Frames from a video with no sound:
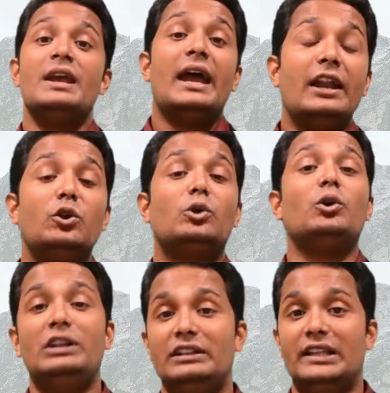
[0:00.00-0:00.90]
and not
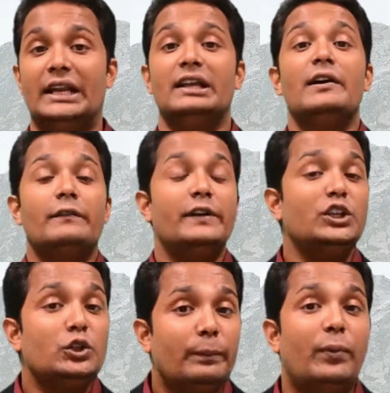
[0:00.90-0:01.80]
only that, when
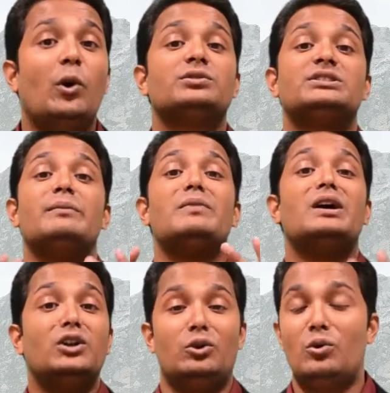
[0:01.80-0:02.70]
you post them
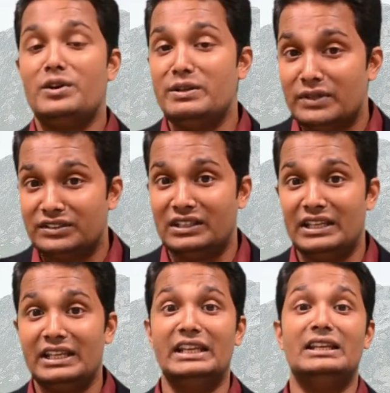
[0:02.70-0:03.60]

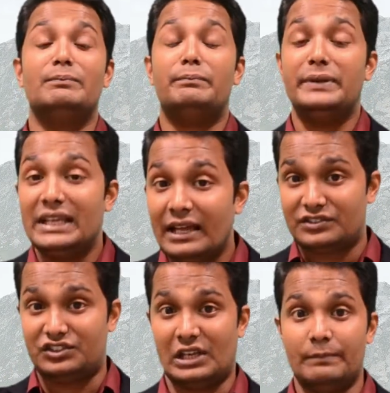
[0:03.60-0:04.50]
anonymously in
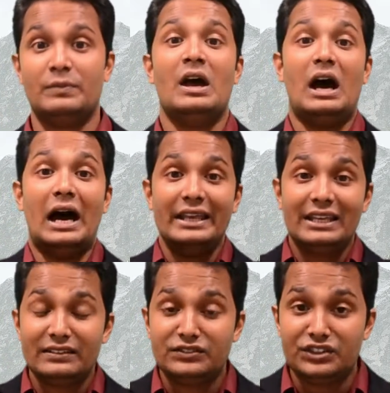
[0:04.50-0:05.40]
Piazza, I
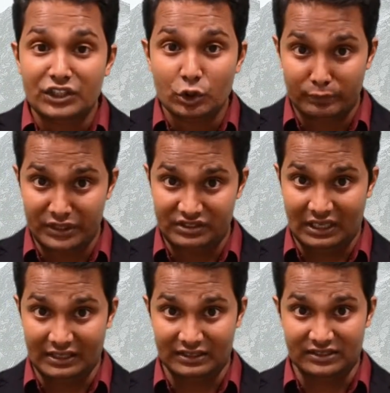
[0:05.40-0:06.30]
can see your
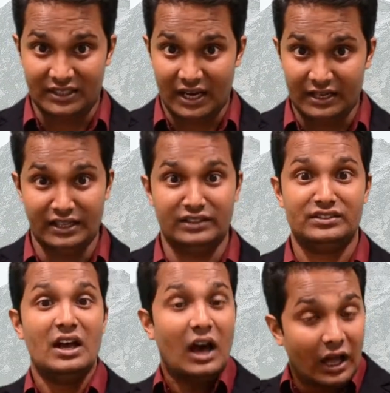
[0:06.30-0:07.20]

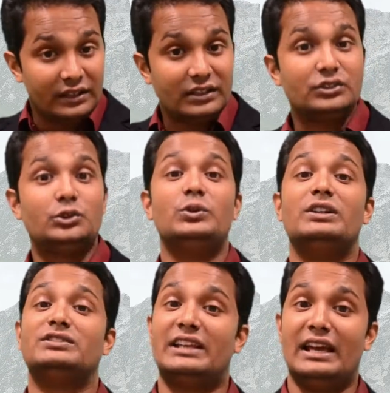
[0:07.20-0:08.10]
misunderstandings, other
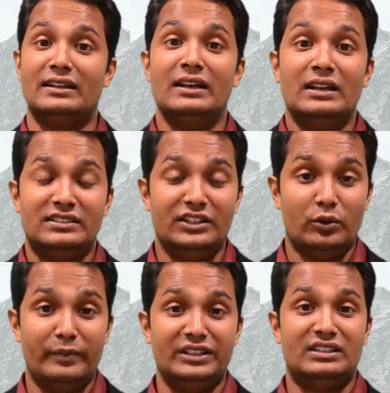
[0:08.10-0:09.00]
students can see
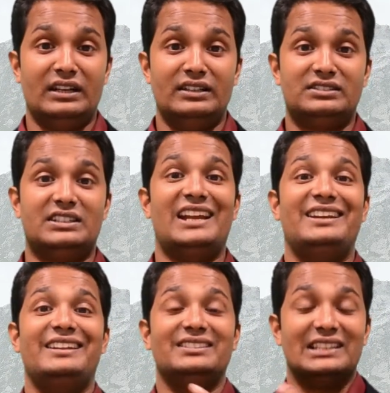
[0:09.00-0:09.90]
your
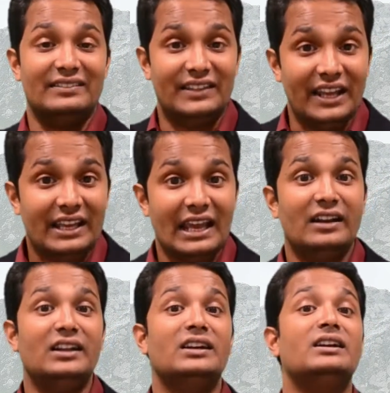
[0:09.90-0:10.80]
misunderstandings and they
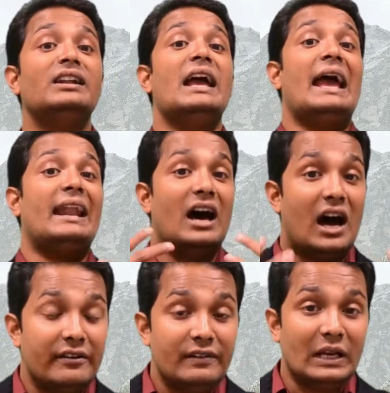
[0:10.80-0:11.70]
can learn, and
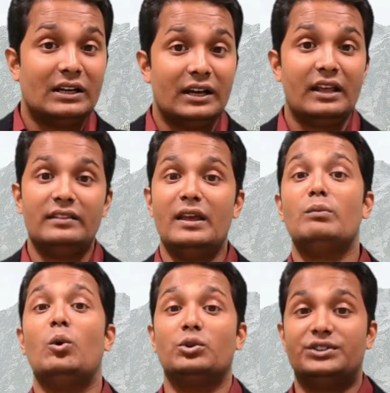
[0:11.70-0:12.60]
I will correct
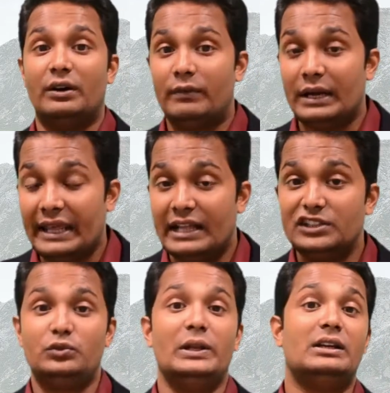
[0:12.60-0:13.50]
them or someone
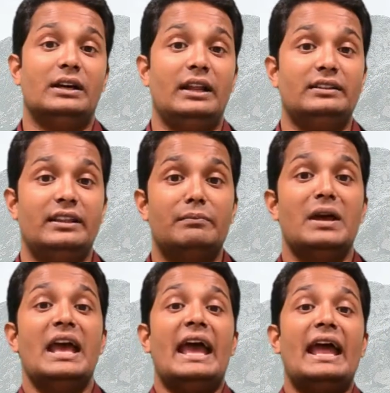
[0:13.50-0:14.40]
else will correct them,
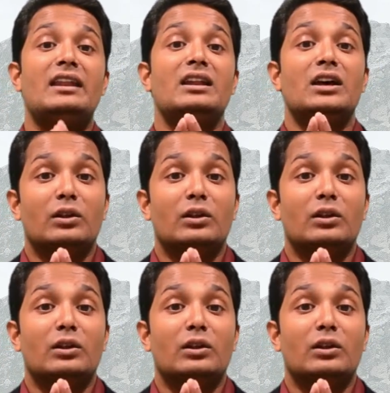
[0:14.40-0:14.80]
and